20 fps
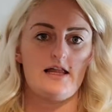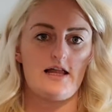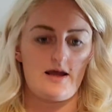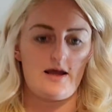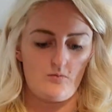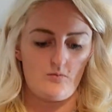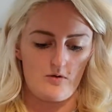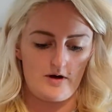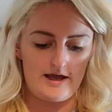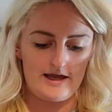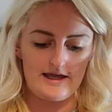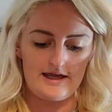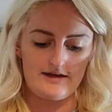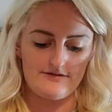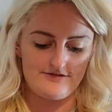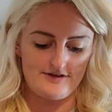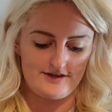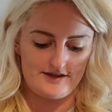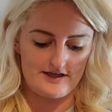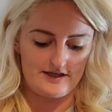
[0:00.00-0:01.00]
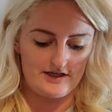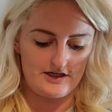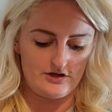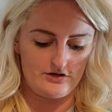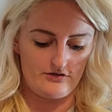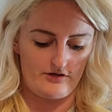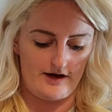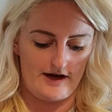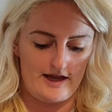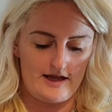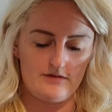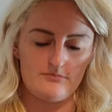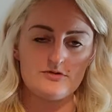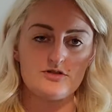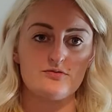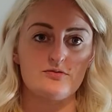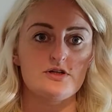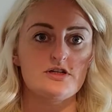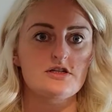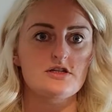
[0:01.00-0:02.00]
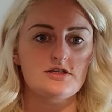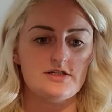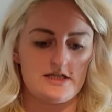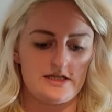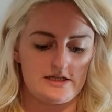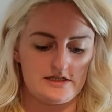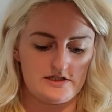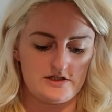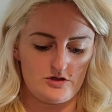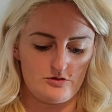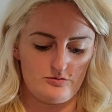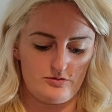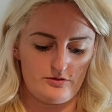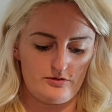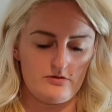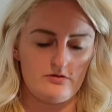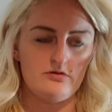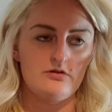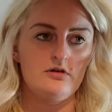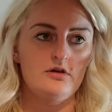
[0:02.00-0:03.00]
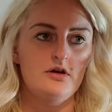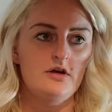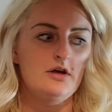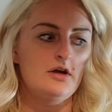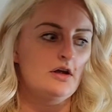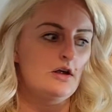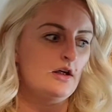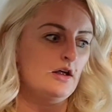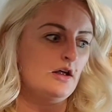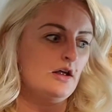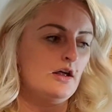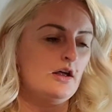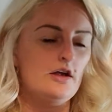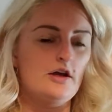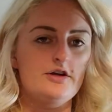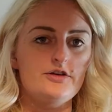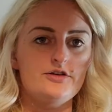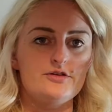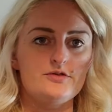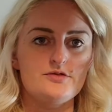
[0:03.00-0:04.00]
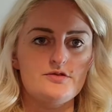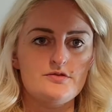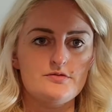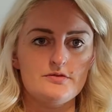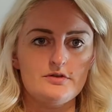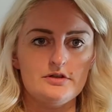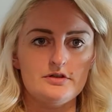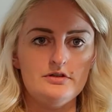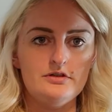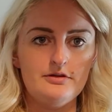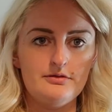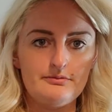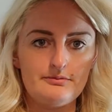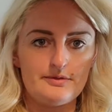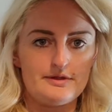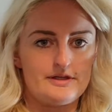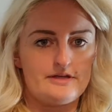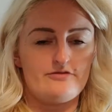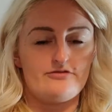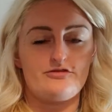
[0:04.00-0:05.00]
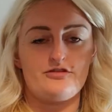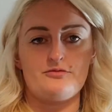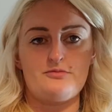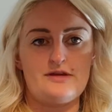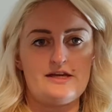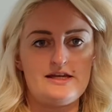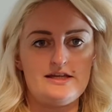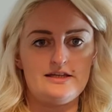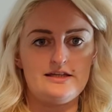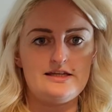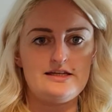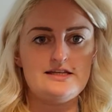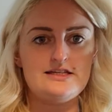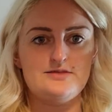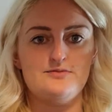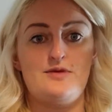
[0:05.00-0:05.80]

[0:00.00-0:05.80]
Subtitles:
I'm weighing everything in grams, which is like super unusual for me, at least.